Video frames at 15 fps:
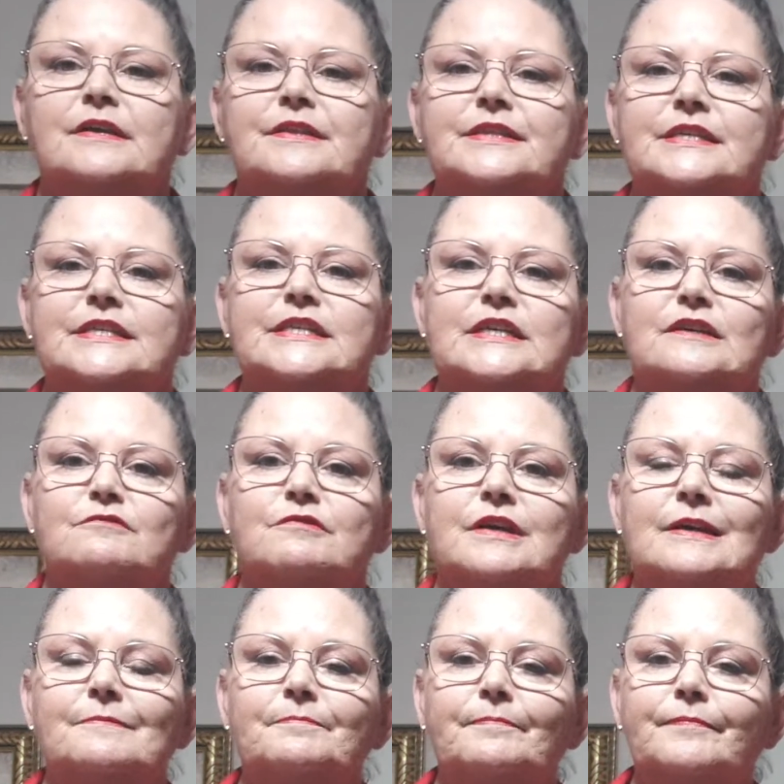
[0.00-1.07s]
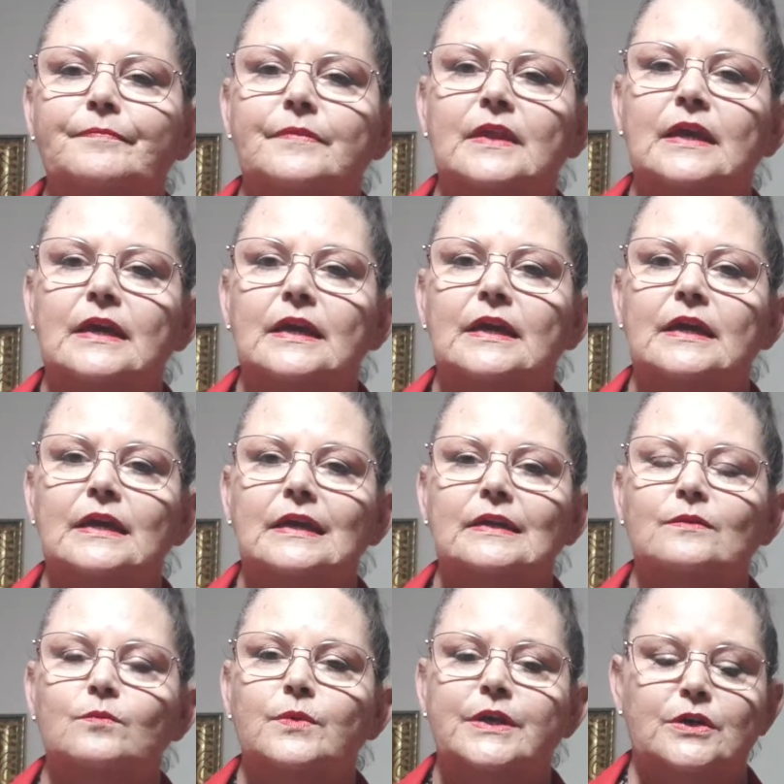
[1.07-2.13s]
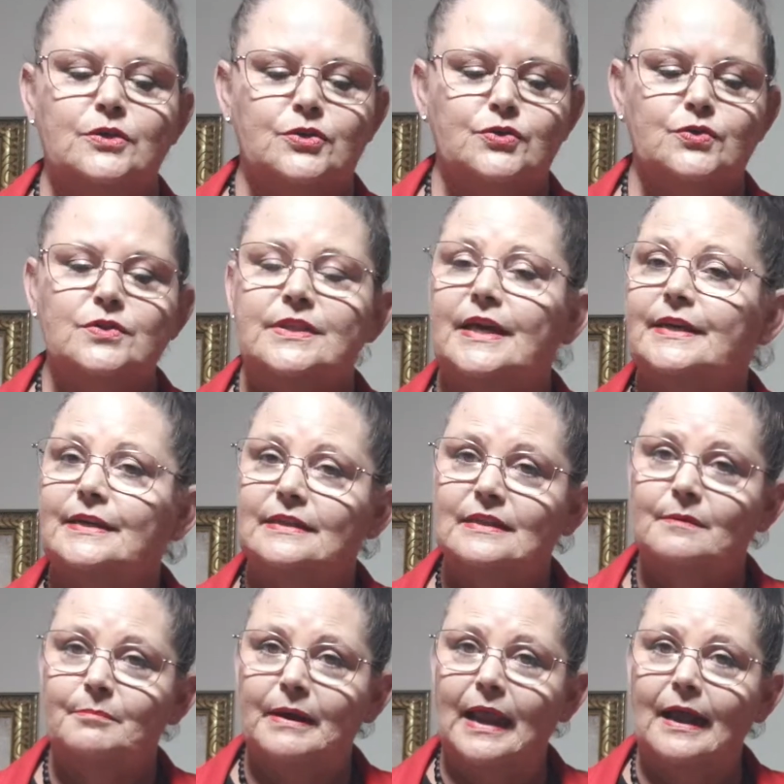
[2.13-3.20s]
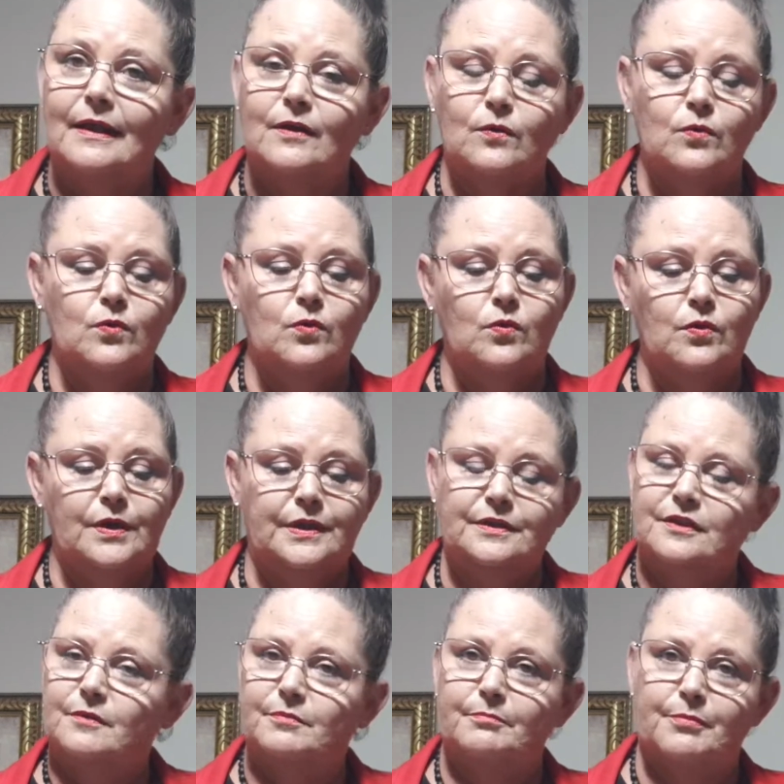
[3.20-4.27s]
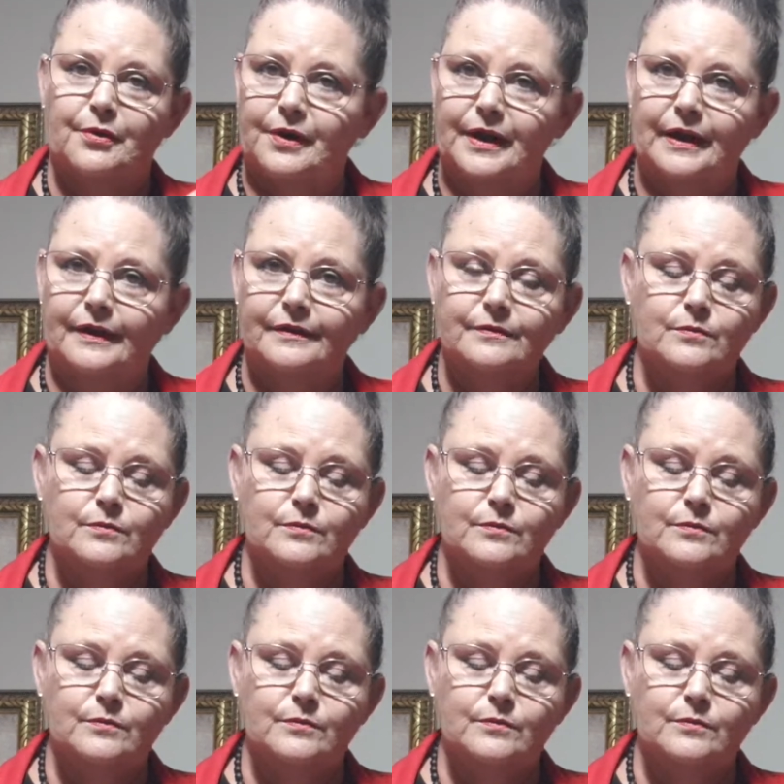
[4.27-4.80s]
the D-ring, and we can do that in the black or in the brown,